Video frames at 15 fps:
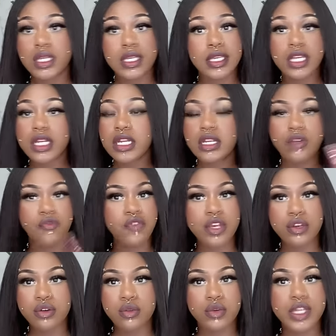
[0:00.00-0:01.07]
getting in the
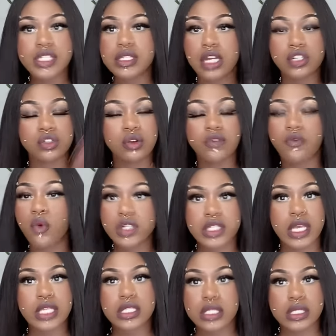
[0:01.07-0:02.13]
field is not your
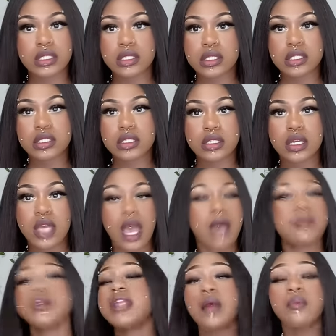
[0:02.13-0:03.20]
forte, sis. I
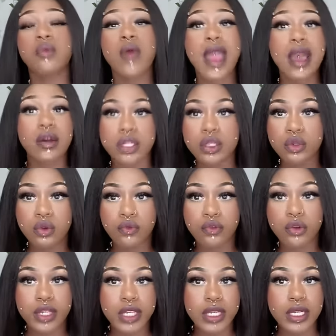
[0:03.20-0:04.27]
mean, I'm proud of you
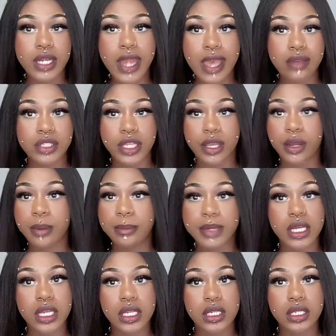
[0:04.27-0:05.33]
for getting out there,
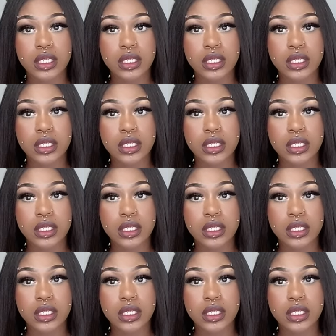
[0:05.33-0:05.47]
but